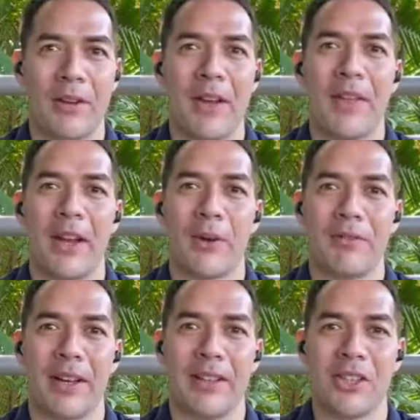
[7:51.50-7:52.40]
found that quite
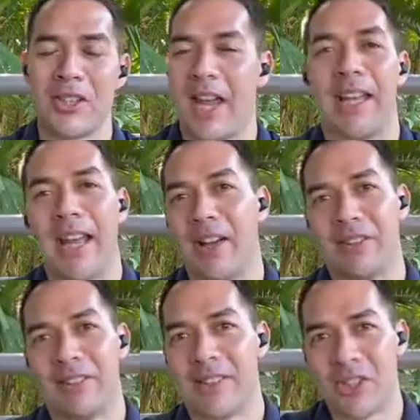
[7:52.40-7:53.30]
fun, just hanging out
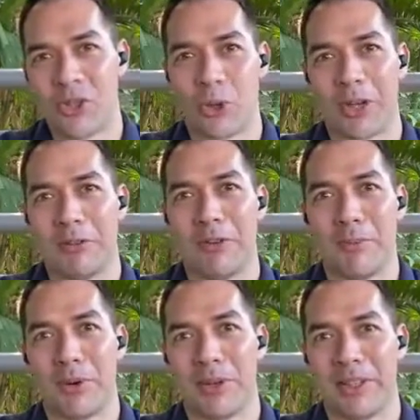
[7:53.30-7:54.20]
and just talking
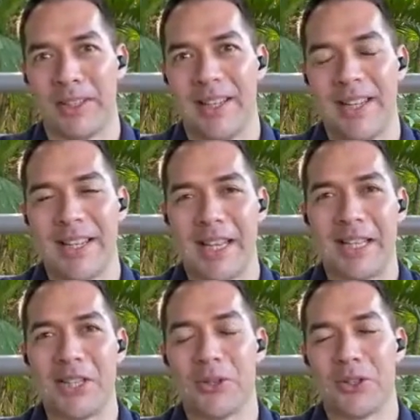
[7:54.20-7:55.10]
football and getting
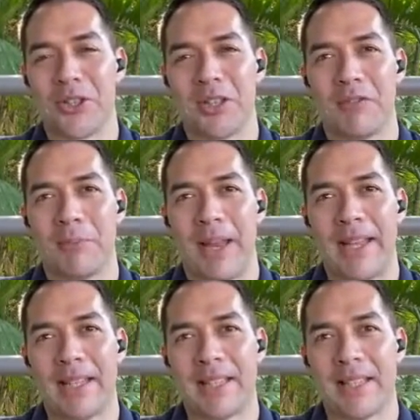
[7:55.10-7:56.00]
his thoughts on different
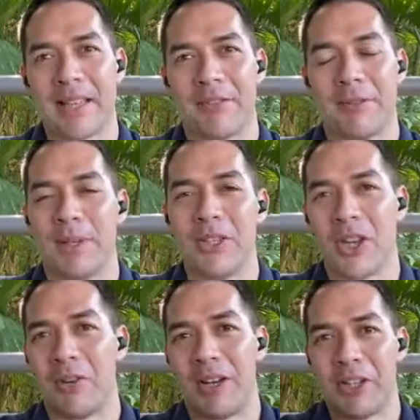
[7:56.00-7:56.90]
players and stuff from his
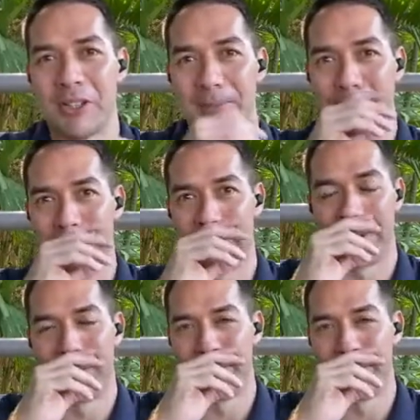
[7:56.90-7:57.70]
generation. Yeah.